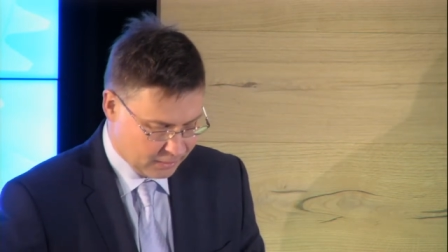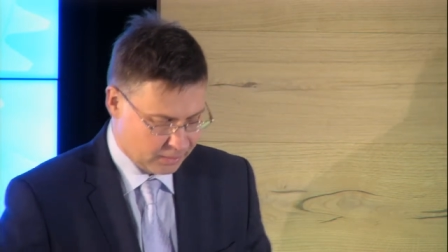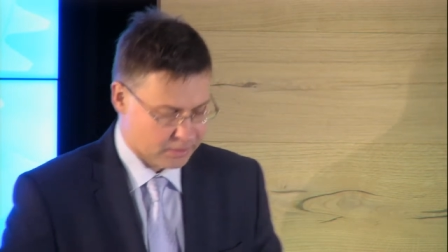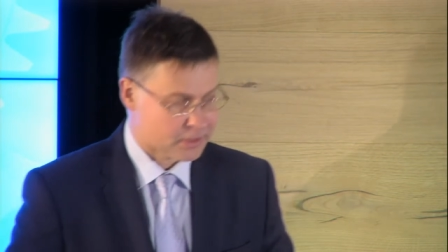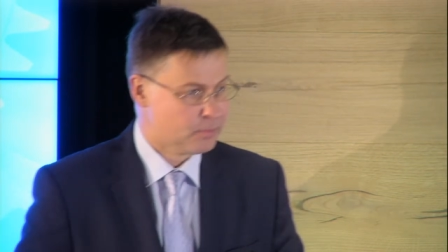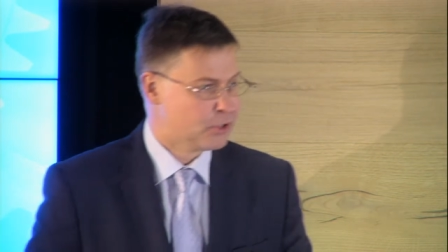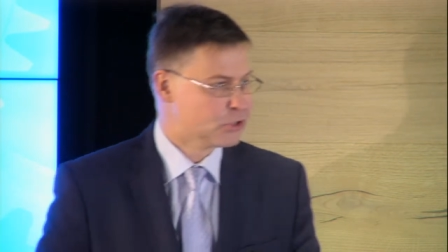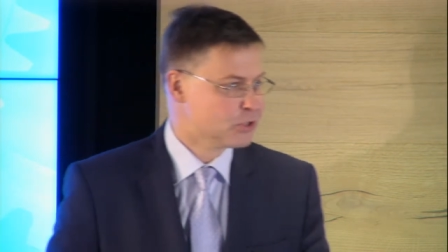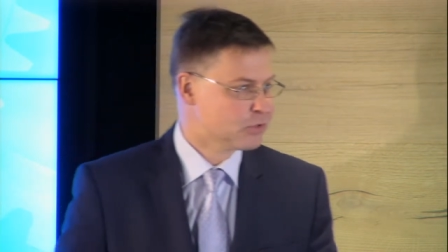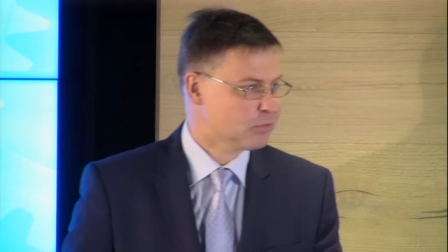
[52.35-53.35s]
Uh, the
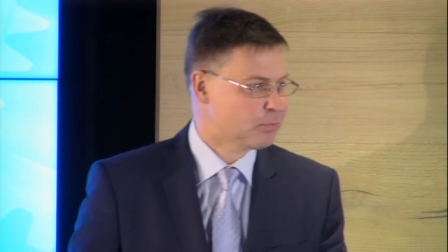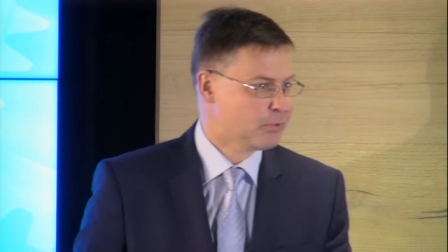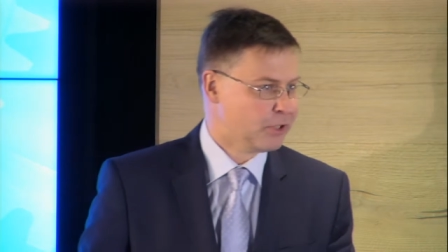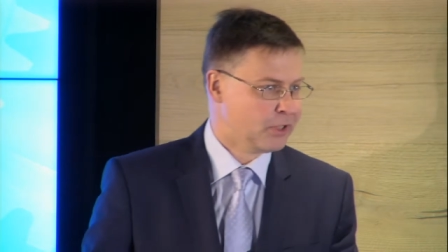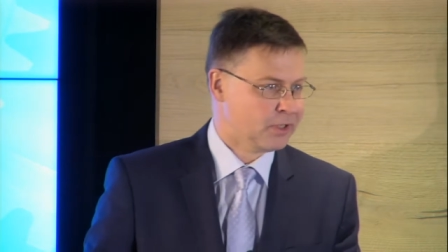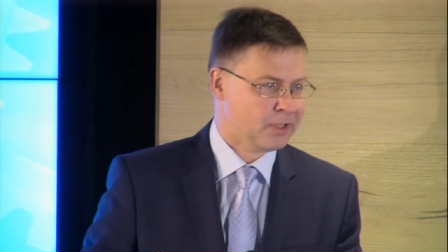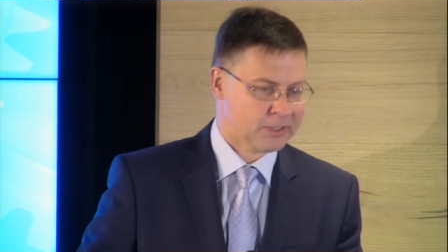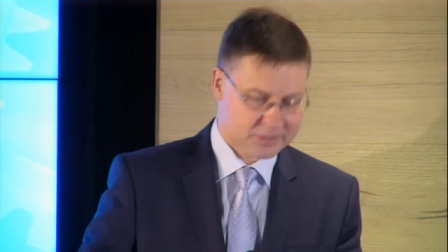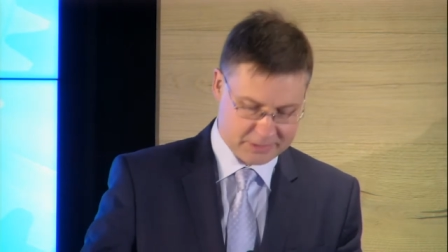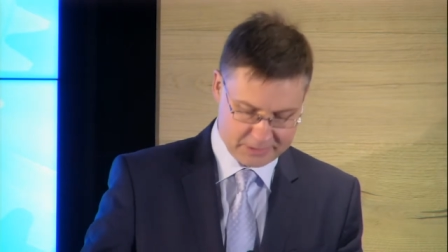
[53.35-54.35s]
merchants would pay
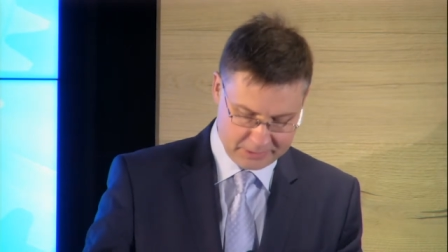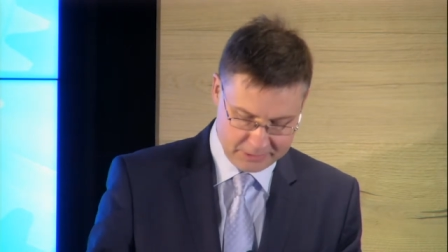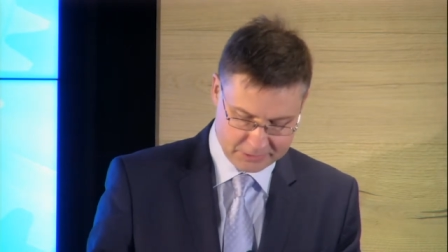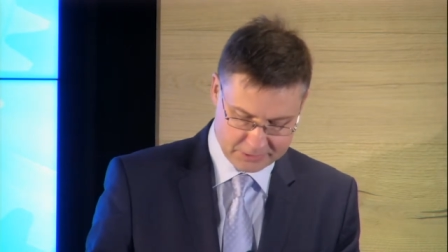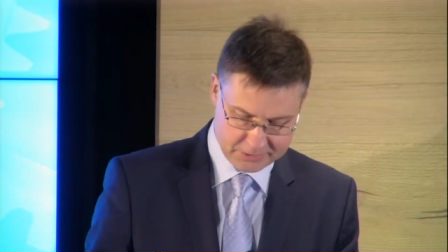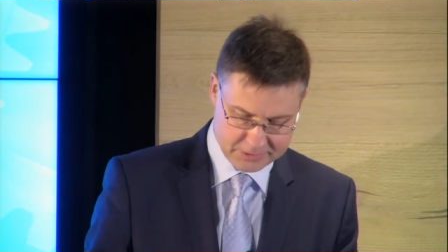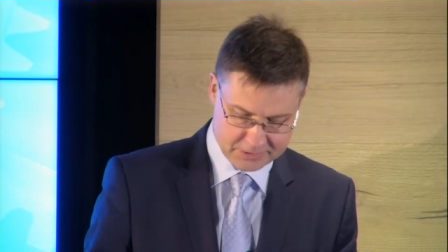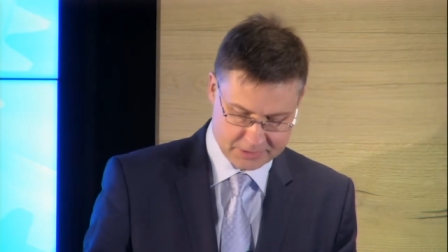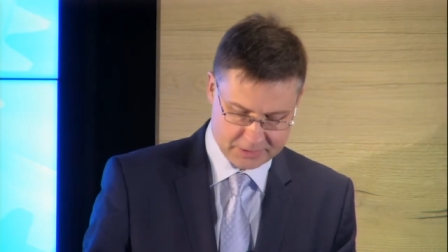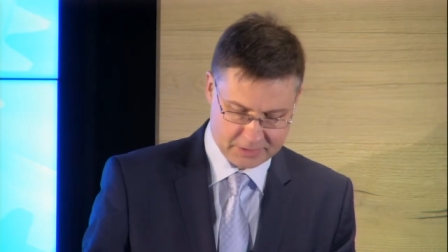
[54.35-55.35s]
extra interest
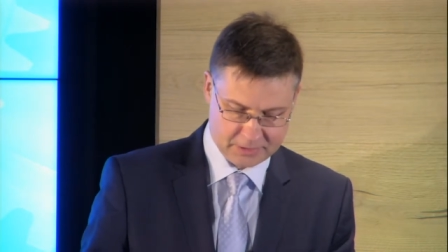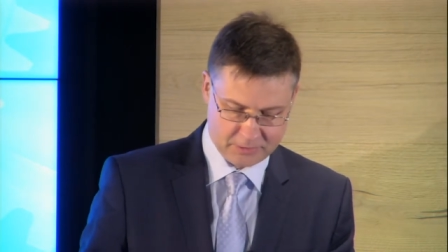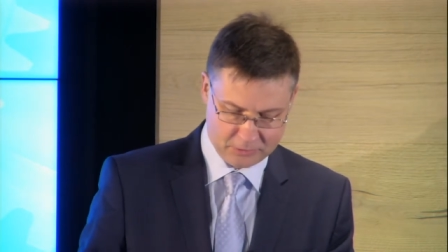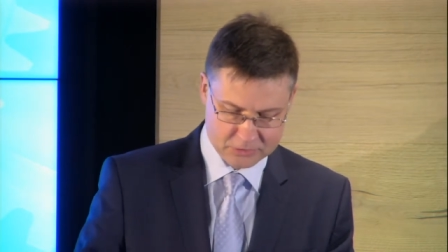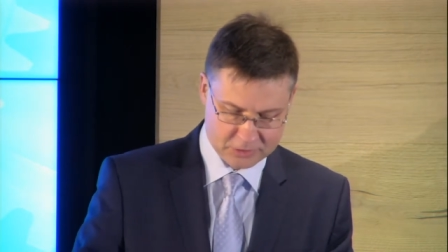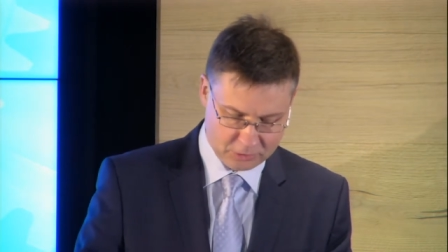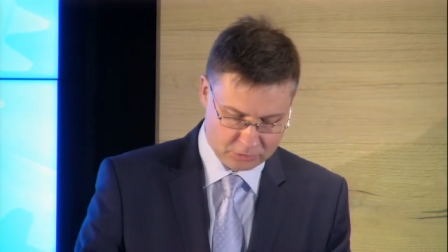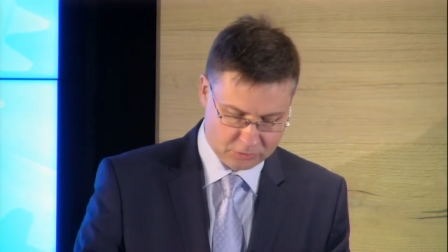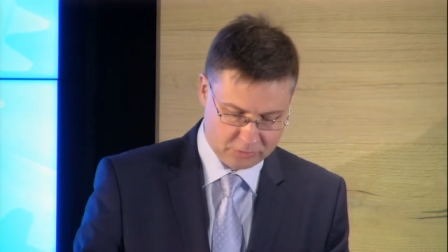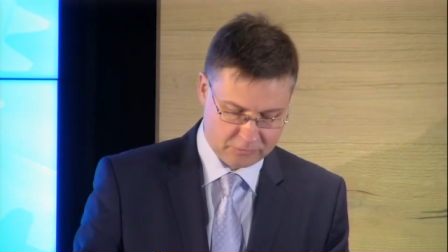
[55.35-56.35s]
uh, on the
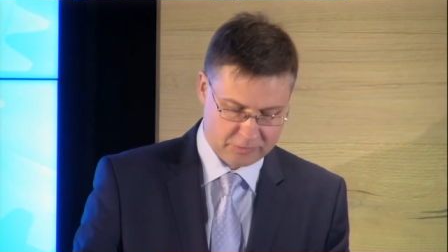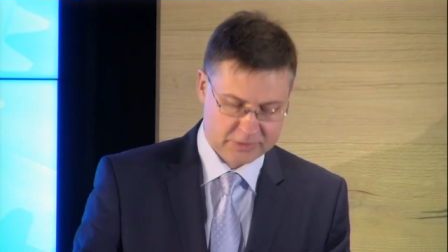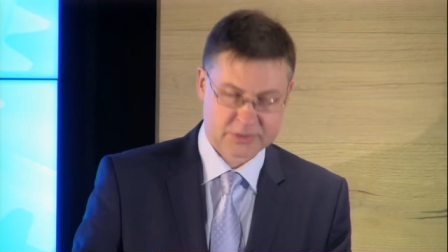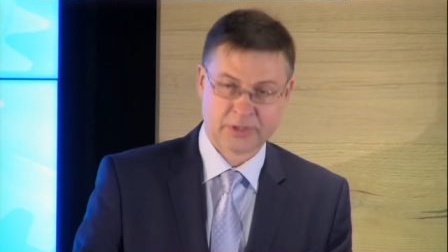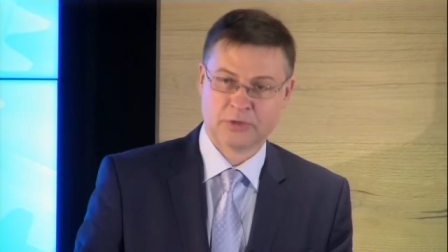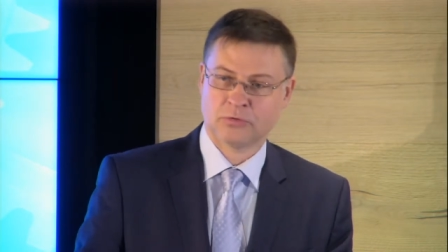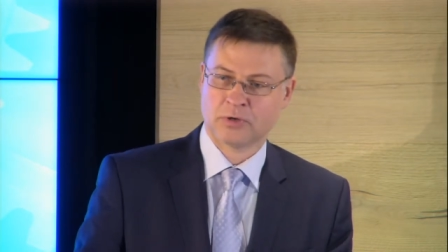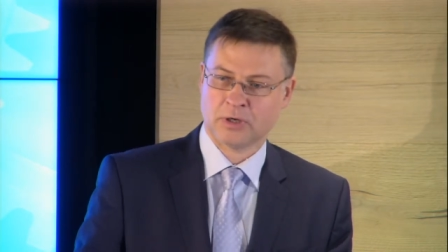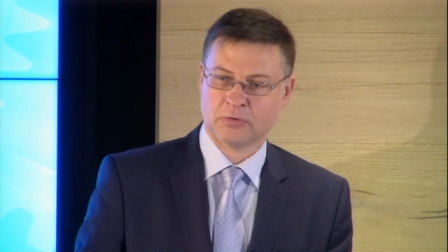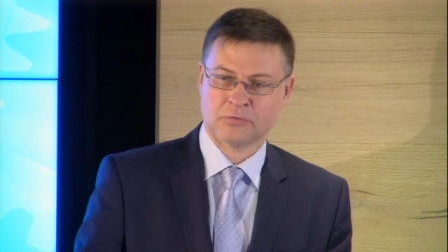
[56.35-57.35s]
loan when they took
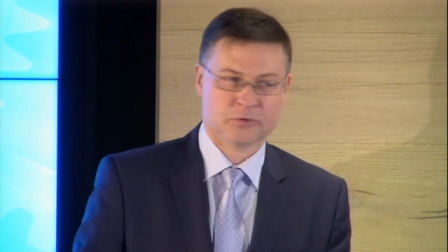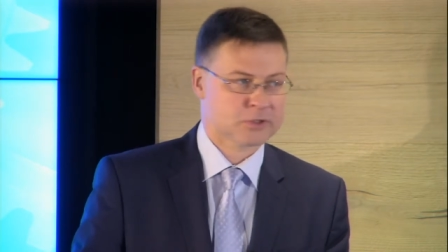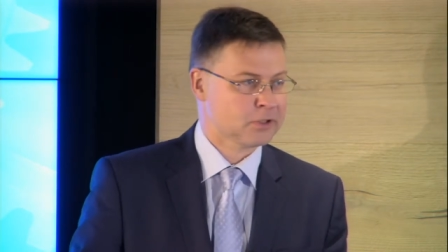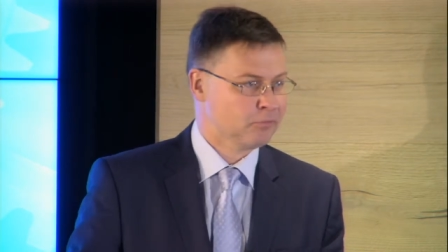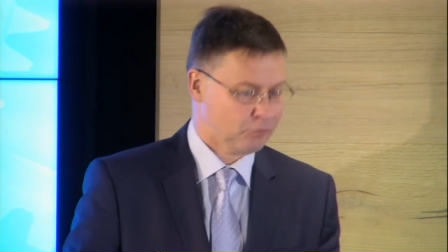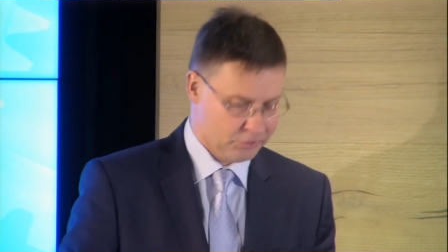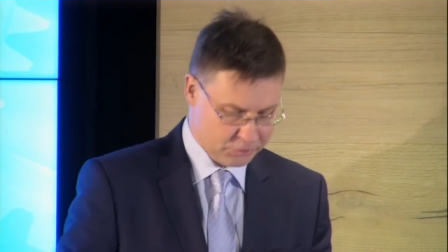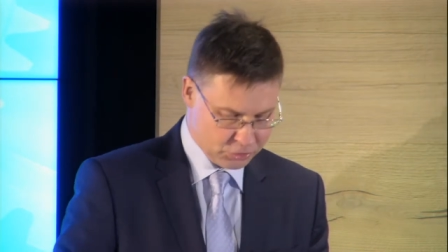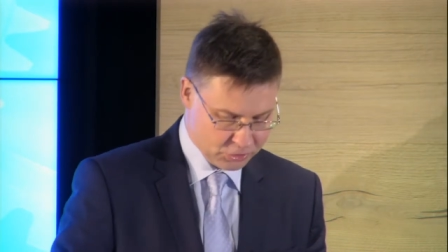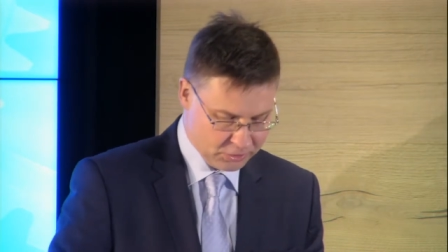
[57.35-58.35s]
out for the
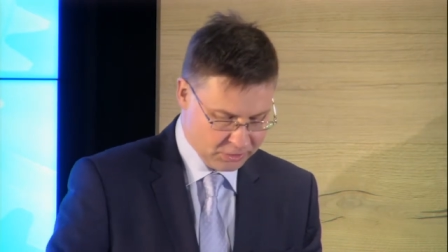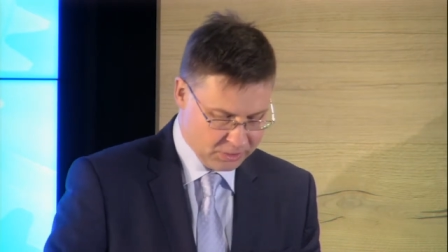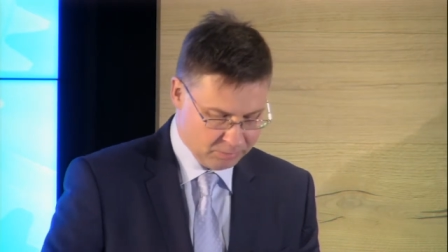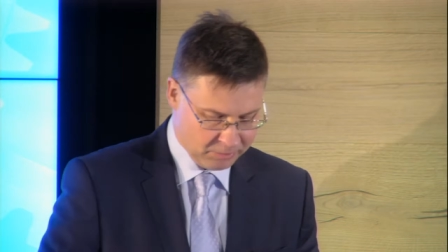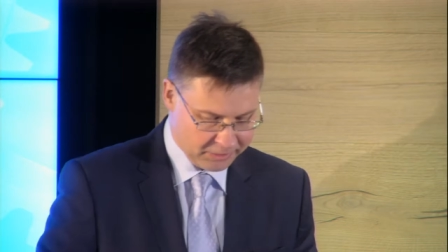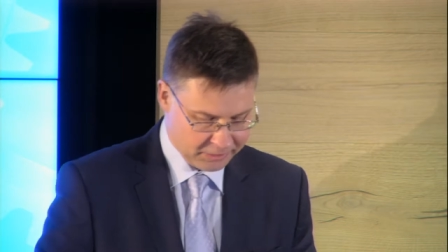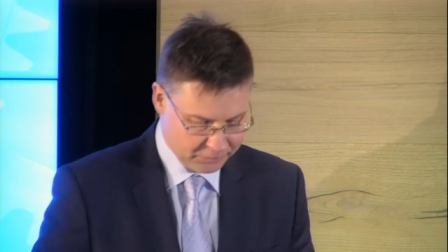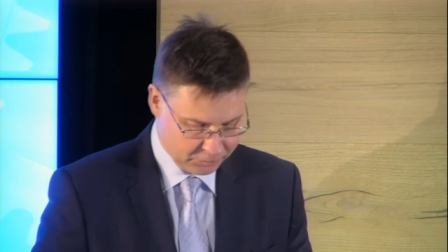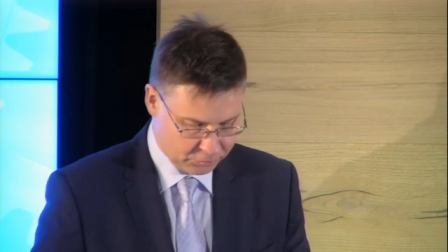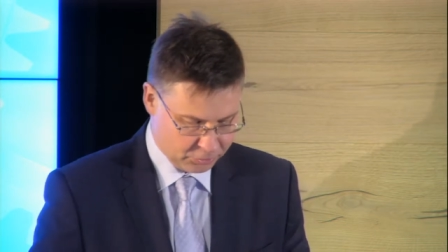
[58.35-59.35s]
voyage, but in
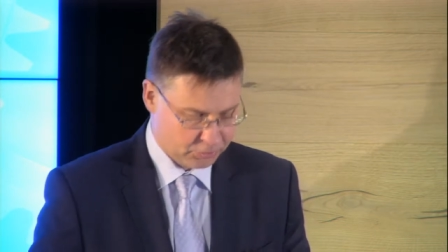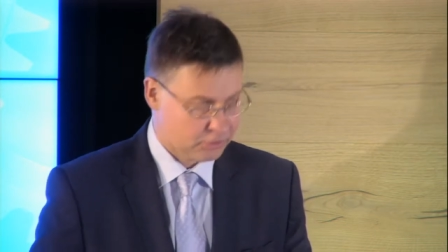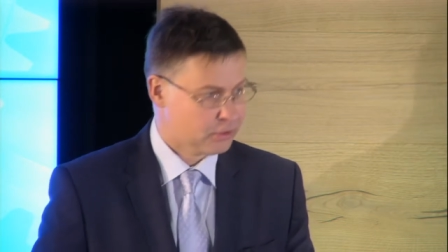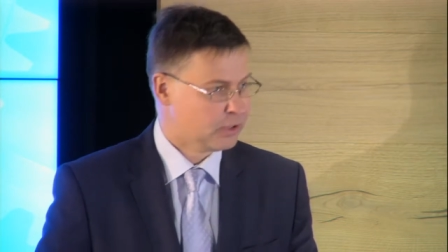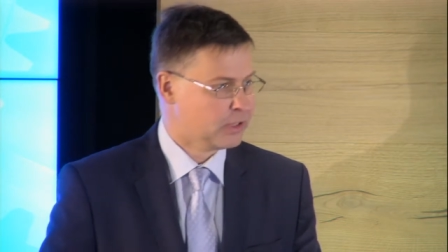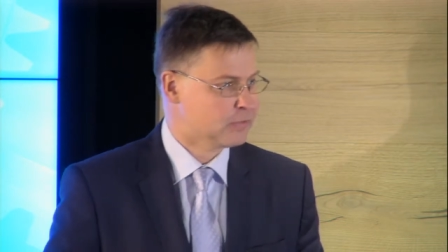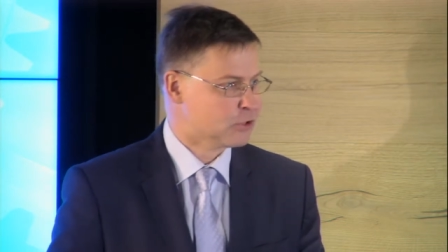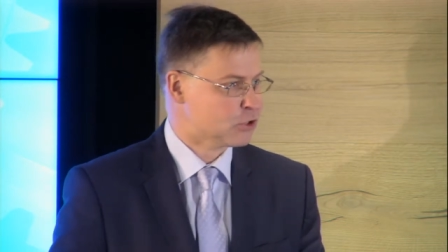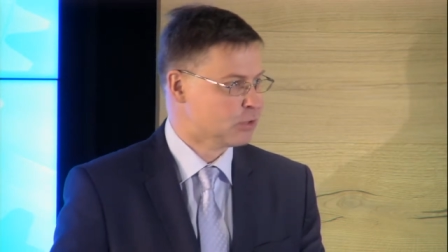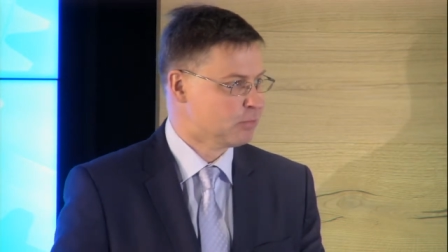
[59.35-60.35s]
return, if the ship